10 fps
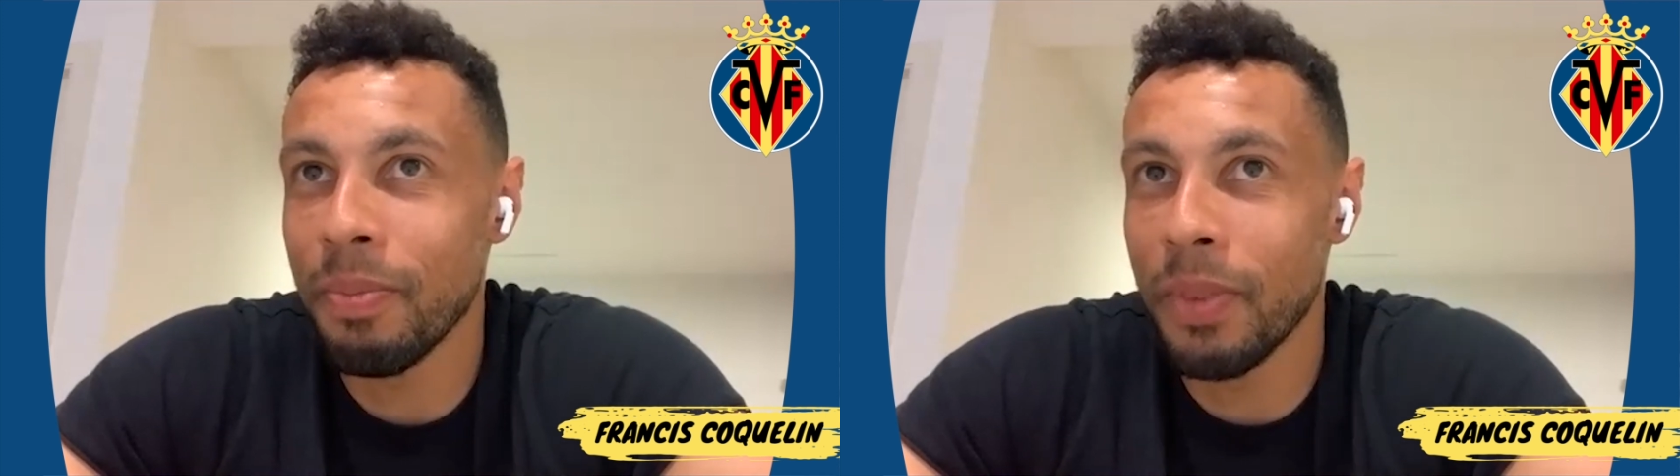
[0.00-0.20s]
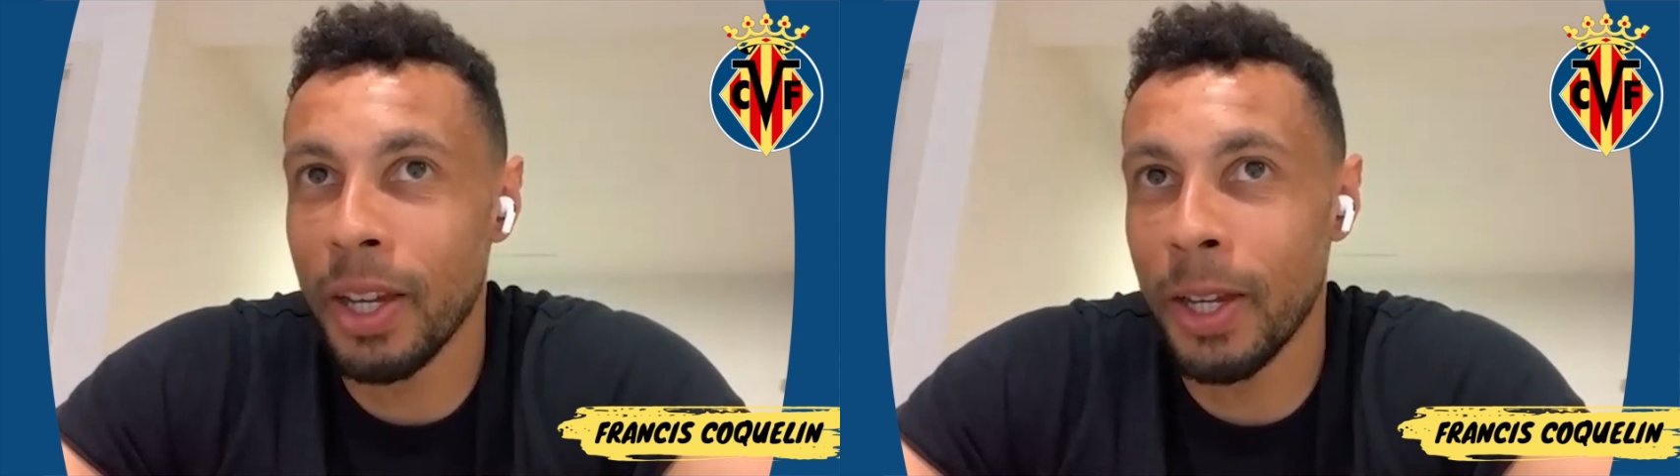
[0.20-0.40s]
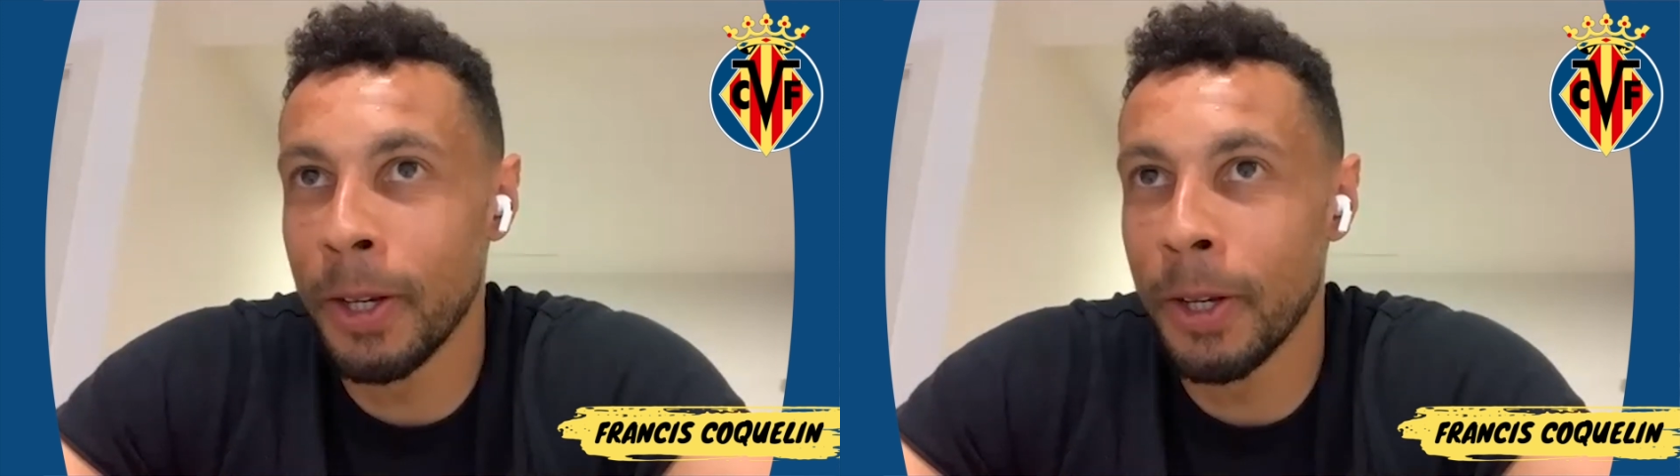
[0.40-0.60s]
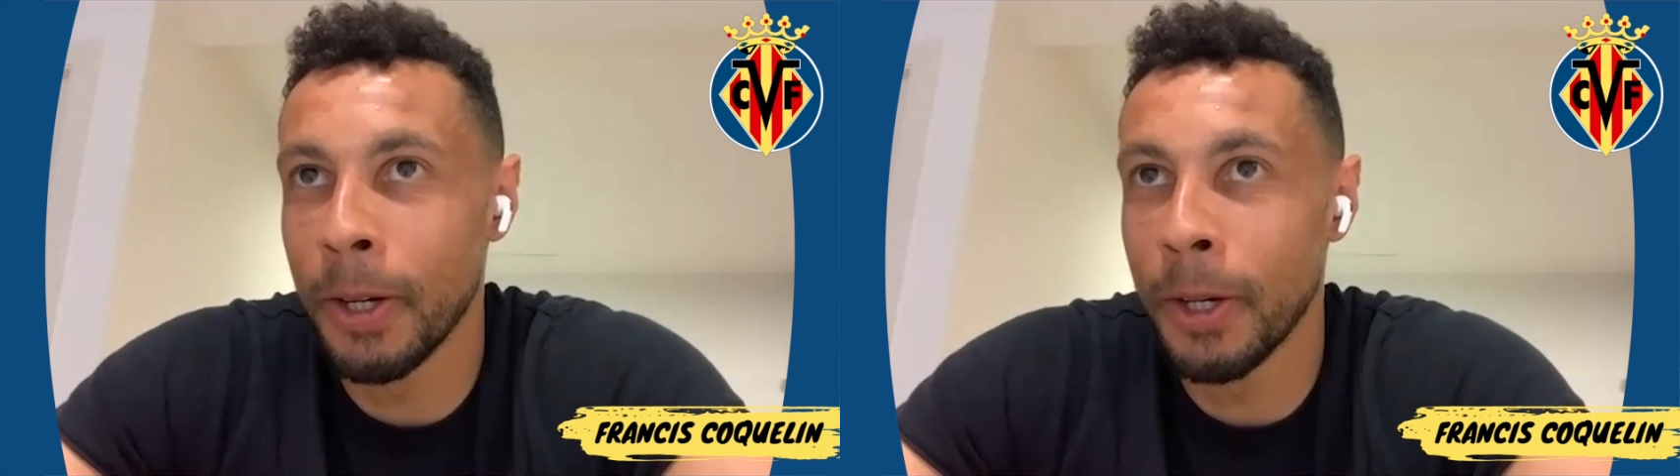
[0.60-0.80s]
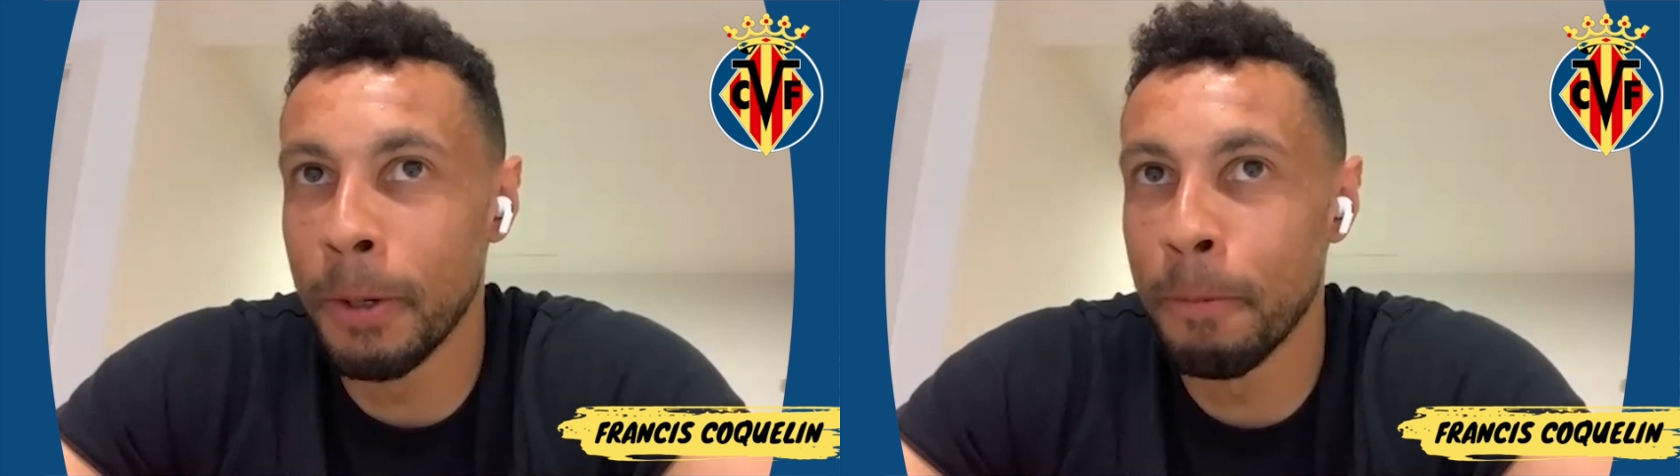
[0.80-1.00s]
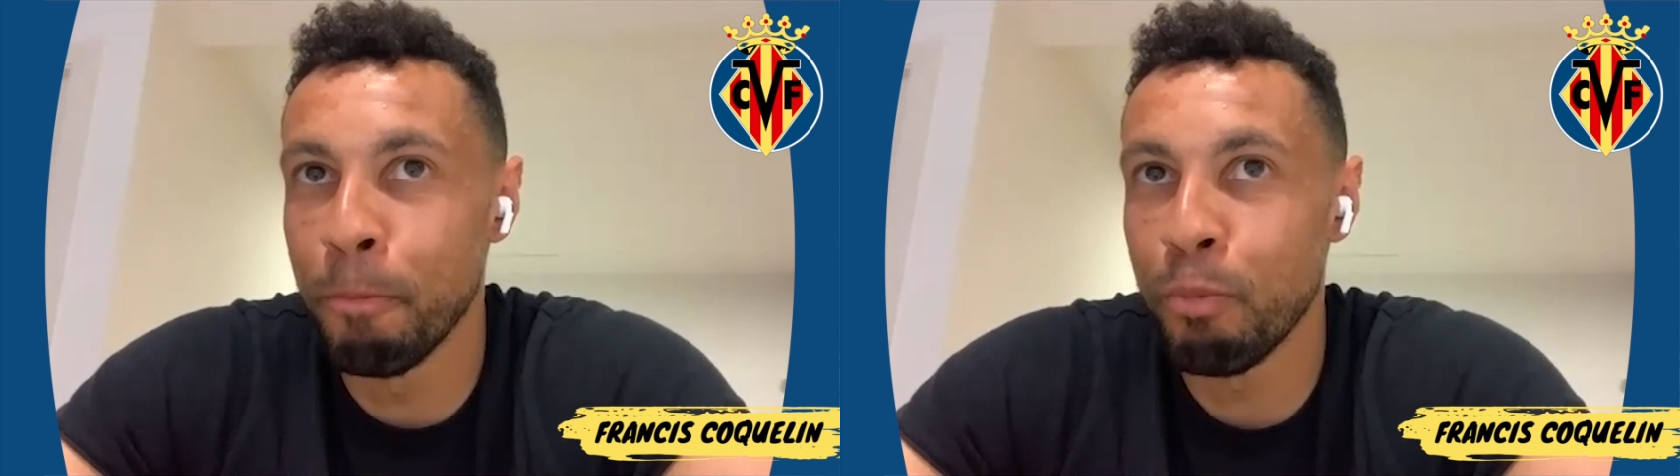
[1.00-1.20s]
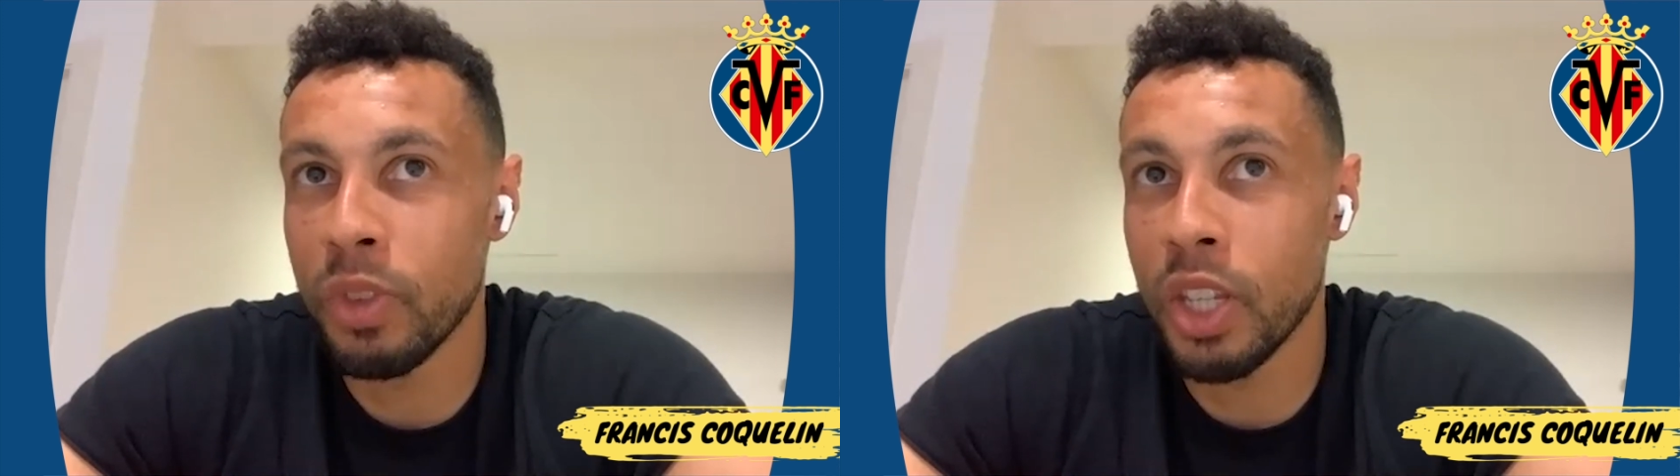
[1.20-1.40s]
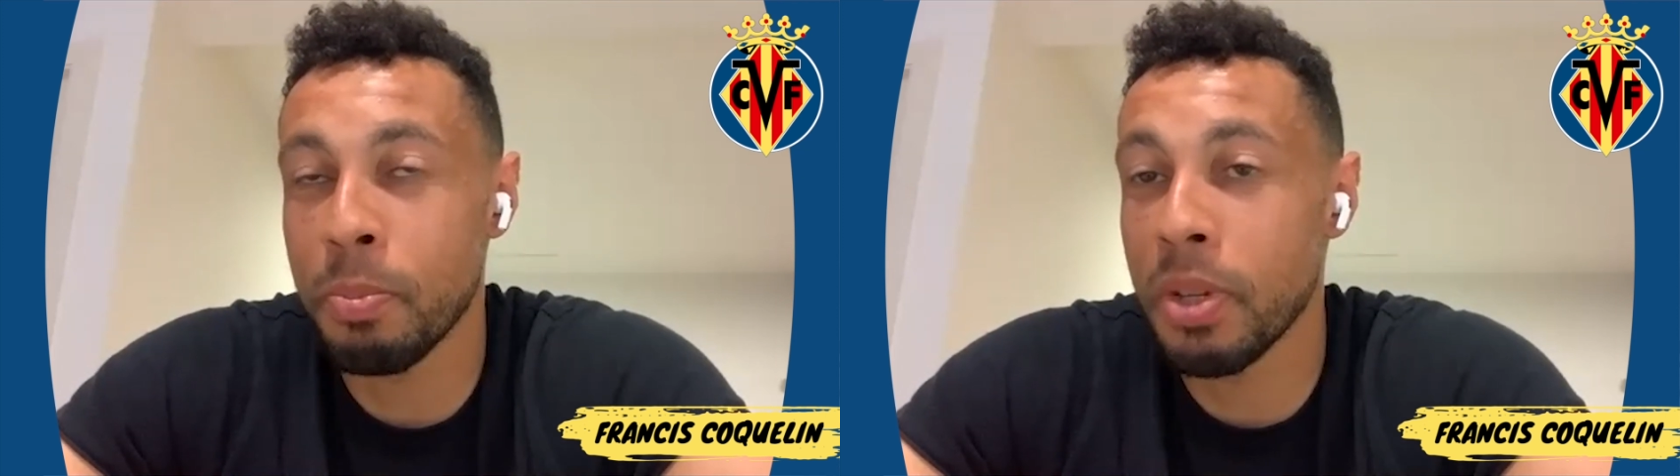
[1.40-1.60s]
And
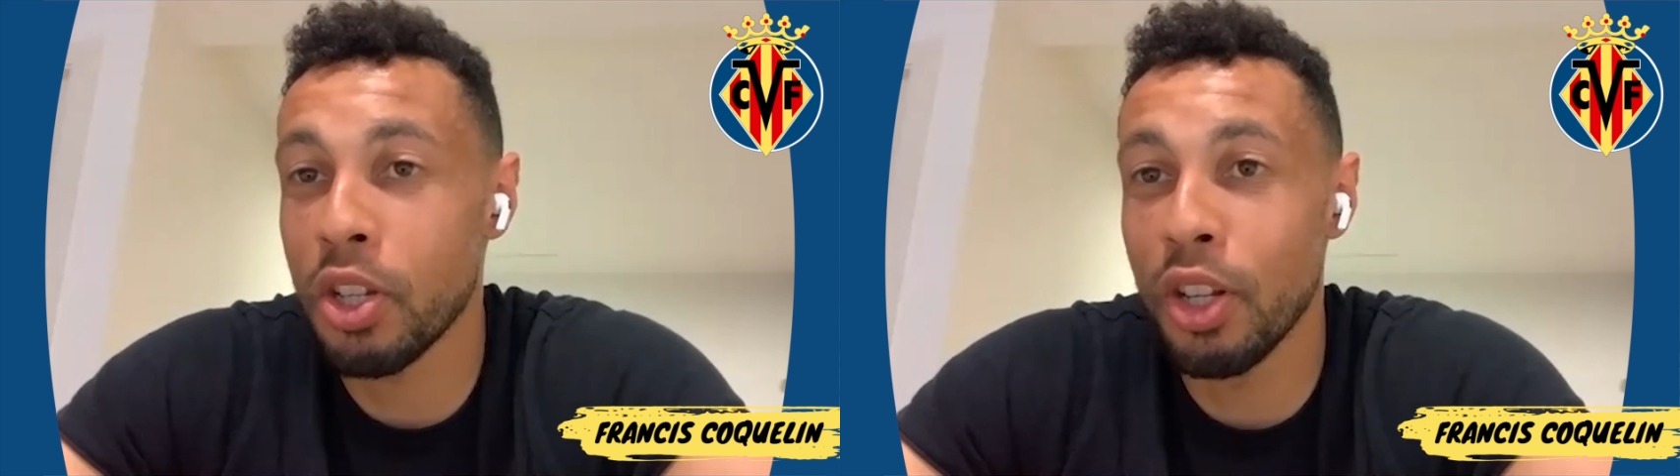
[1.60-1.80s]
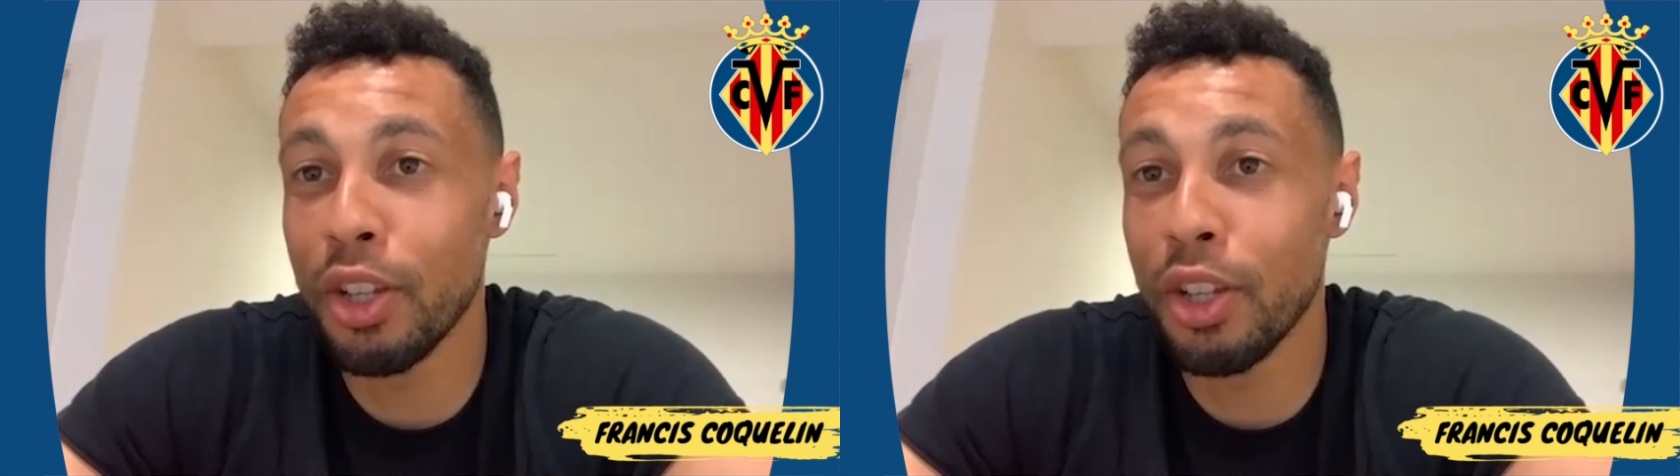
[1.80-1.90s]
especially